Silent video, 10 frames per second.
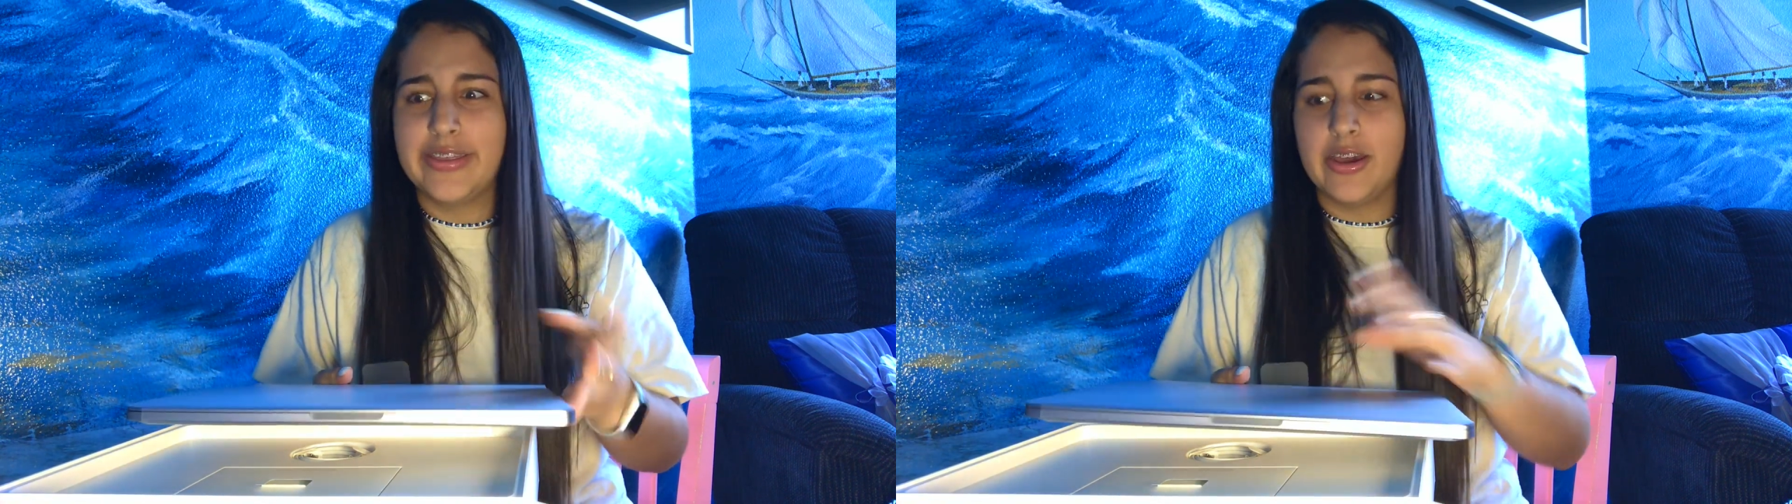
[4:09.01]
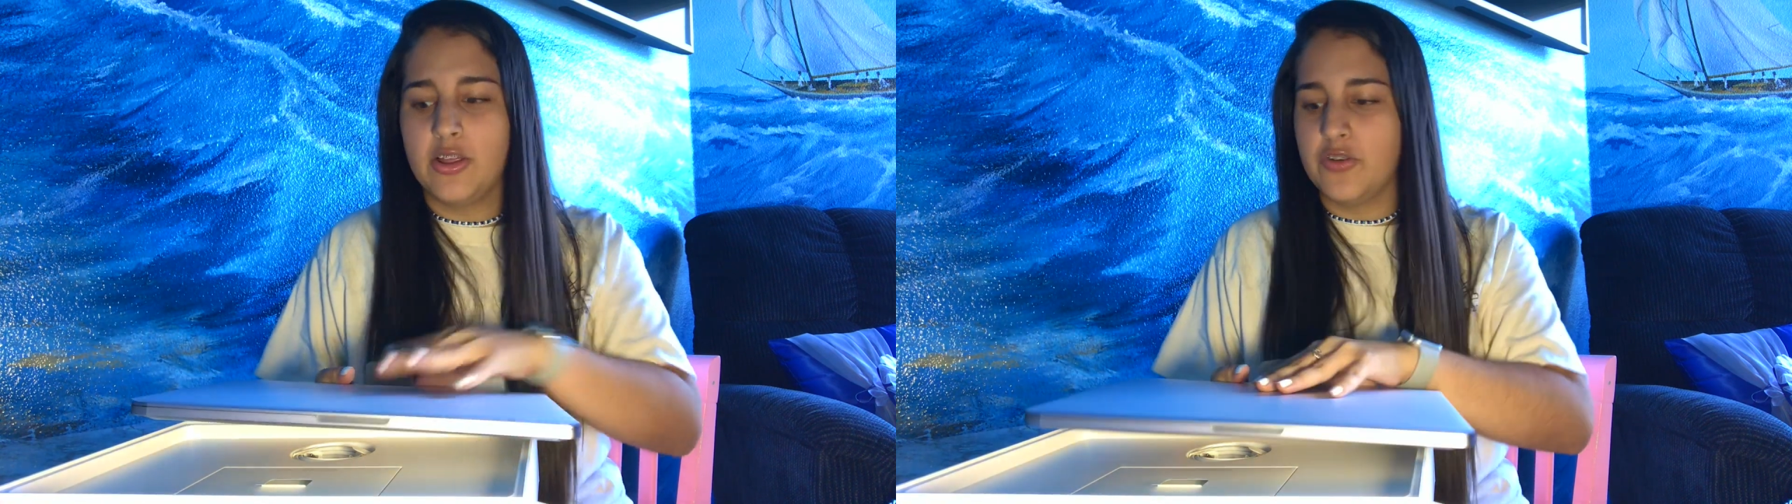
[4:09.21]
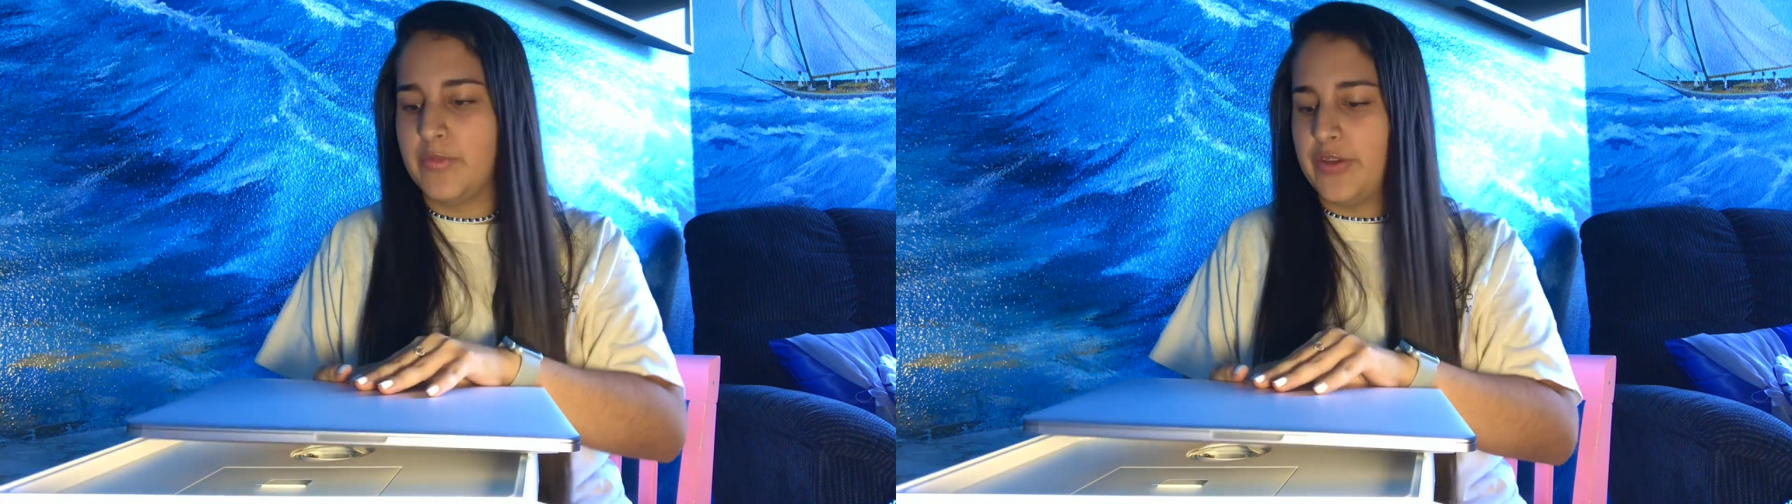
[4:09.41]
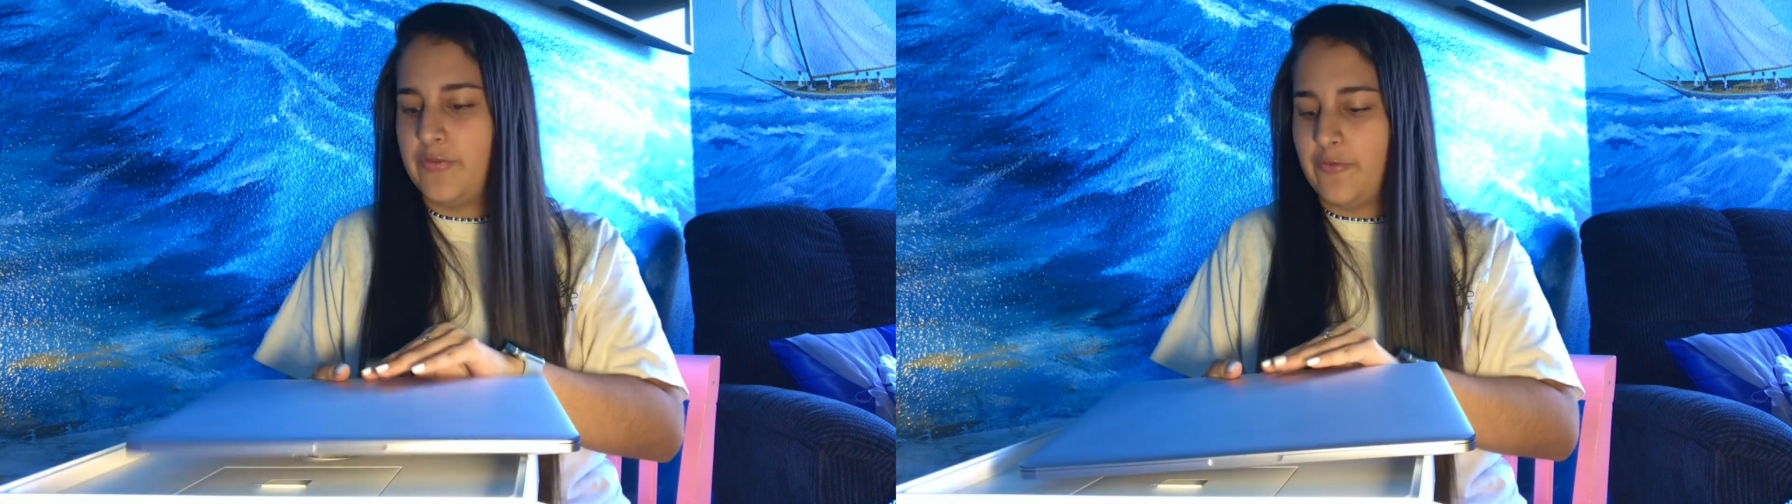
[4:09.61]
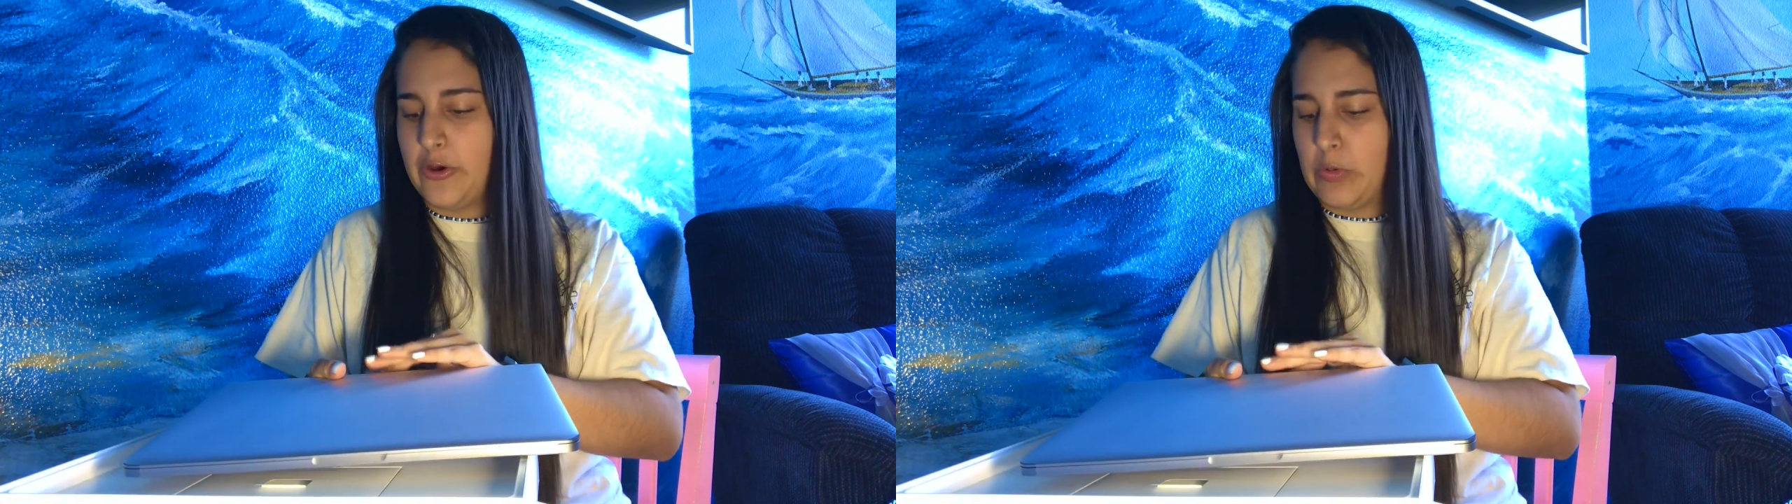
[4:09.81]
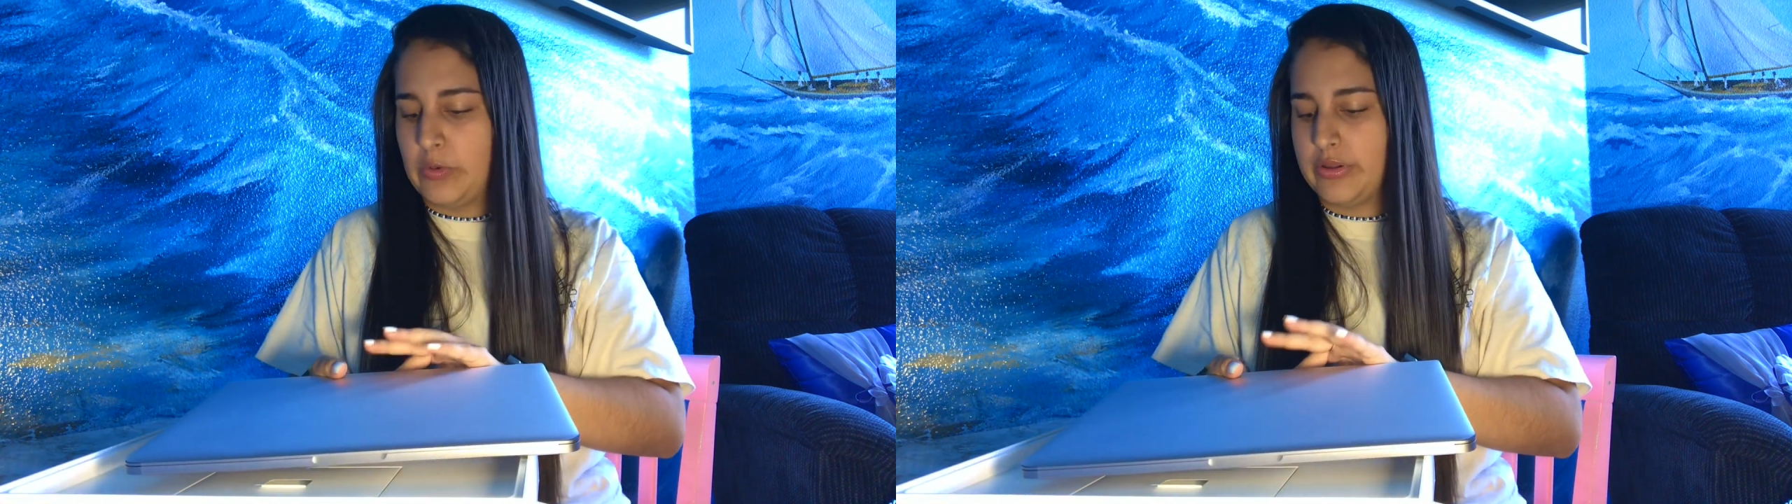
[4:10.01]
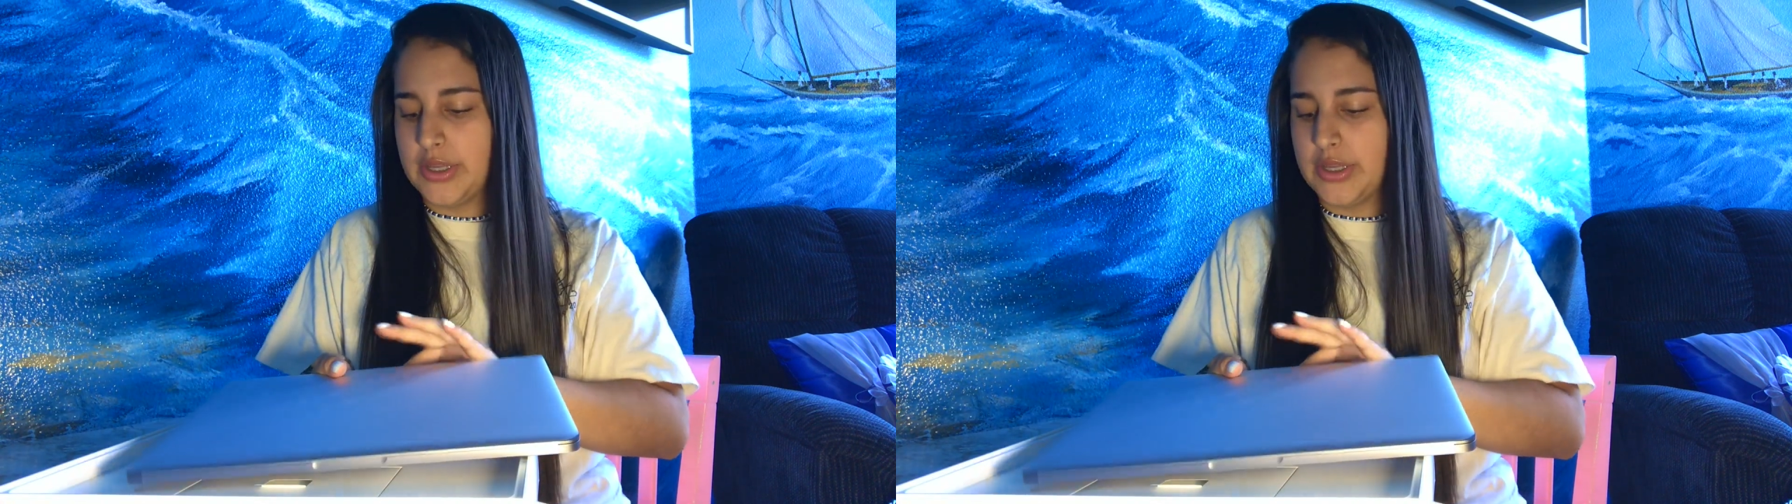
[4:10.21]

the color of my phone.